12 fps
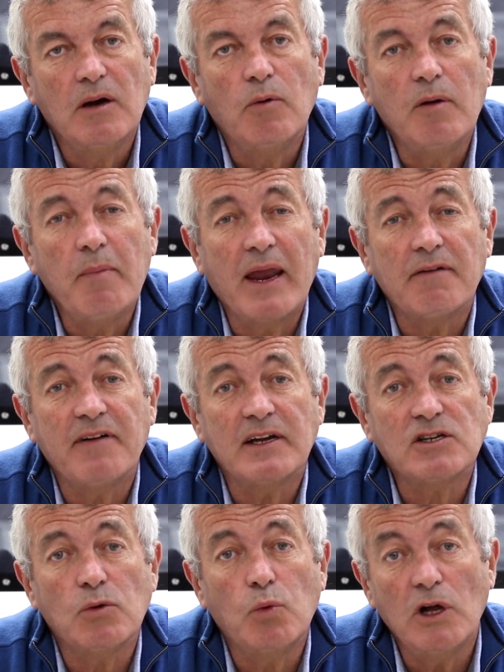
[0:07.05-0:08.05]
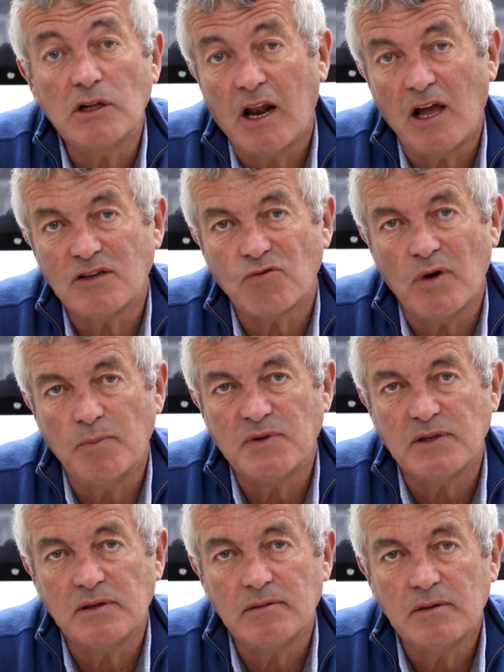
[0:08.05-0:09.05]
We manufacture world-class
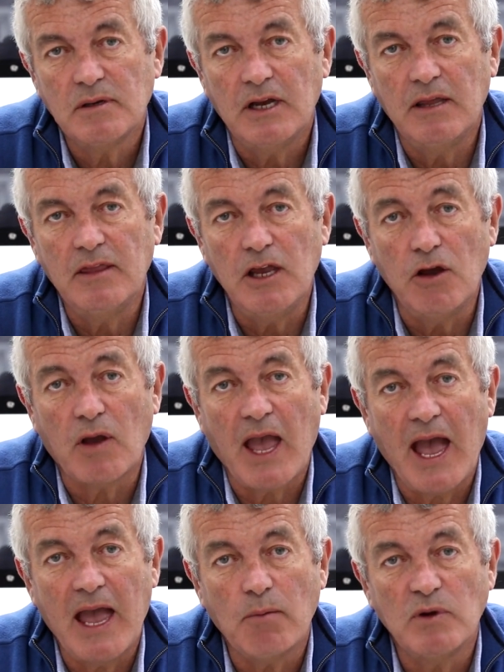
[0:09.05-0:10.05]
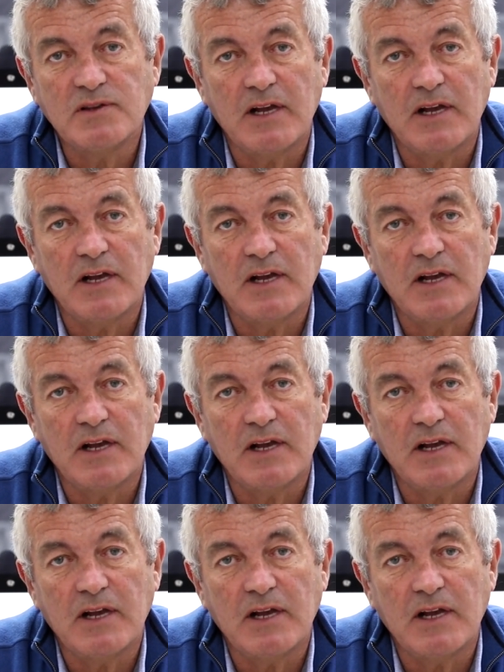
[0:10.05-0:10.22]
ribs in the UK and we